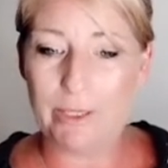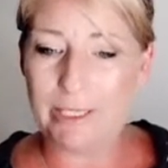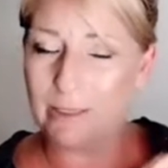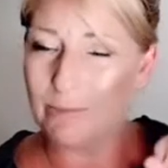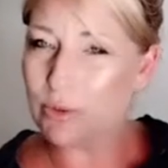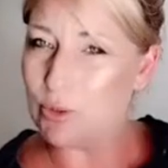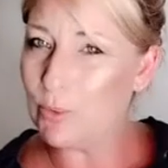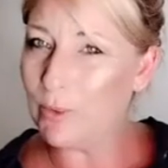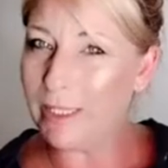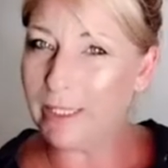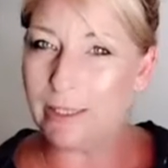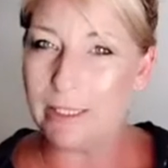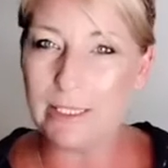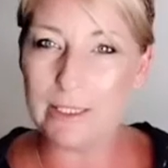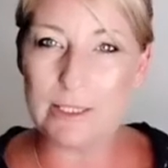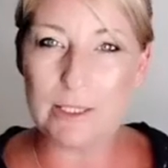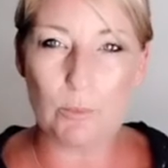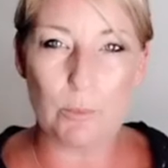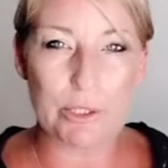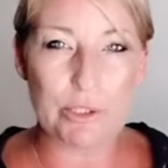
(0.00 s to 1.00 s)
end up doing
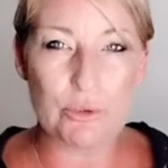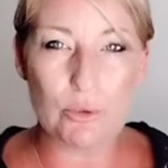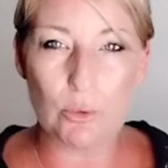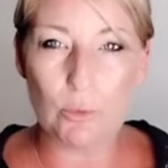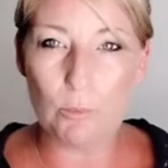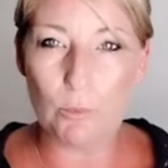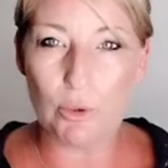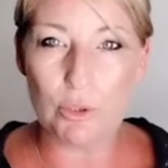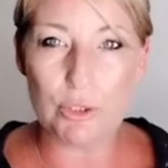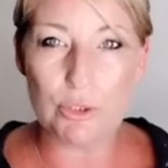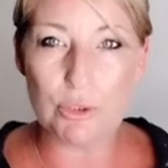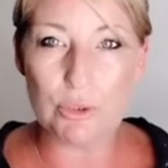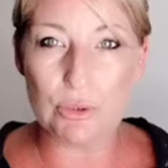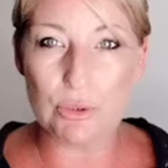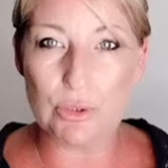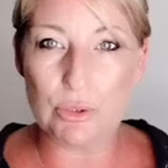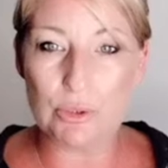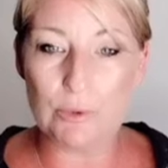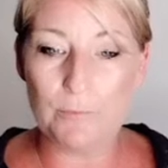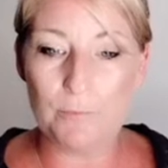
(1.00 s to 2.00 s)
things that we don't want to
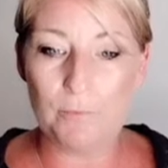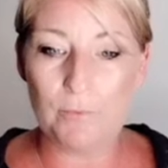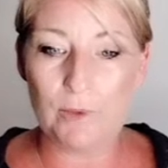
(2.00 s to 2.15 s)
do.